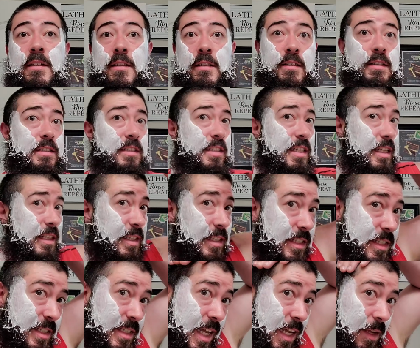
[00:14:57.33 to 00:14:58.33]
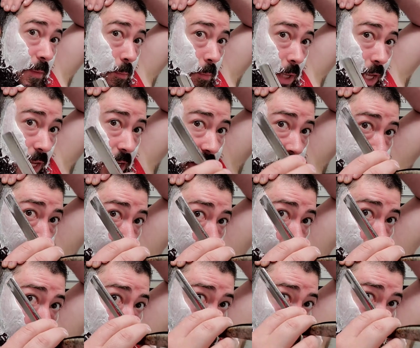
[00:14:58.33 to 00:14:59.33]
Let's get this second pass
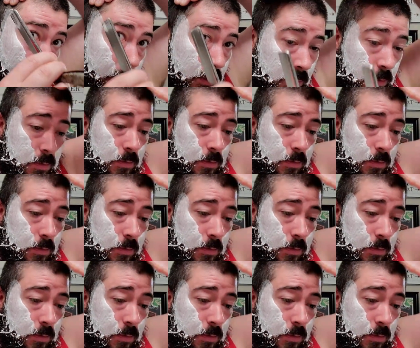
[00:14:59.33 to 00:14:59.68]
going here.